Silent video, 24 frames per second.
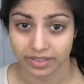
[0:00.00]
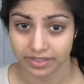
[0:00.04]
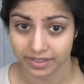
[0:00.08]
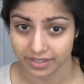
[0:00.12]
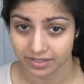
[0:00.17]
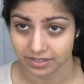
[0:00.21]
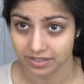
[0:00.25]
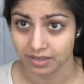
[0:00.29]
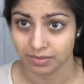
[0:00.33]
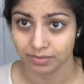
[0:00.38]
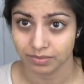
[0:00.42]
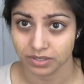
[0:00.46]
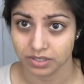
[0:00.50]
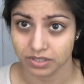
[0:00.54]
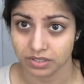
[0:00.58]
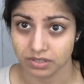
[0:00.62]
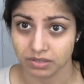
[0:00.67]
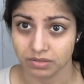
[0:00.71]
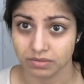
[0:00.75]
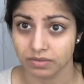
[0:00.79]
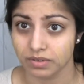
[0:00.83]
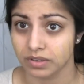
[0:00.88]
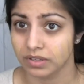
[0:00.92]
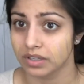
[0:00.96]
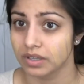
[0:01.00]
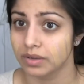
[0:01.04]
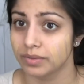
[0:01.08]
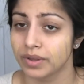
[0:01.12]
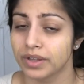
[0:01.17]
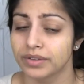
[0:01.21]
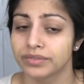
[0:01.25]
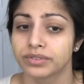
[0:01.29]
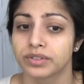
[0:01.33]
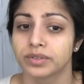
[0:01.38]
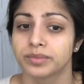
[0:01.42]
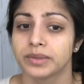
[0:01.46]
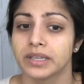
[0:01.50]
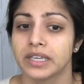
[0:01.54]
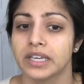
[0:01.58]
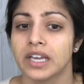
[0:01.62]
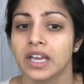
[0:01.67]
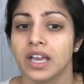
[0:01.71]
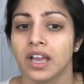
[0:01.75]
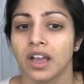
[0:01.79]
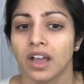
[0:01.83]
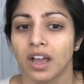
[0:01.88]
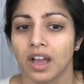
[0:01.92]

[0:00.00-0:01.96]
and that seems to do really well for me.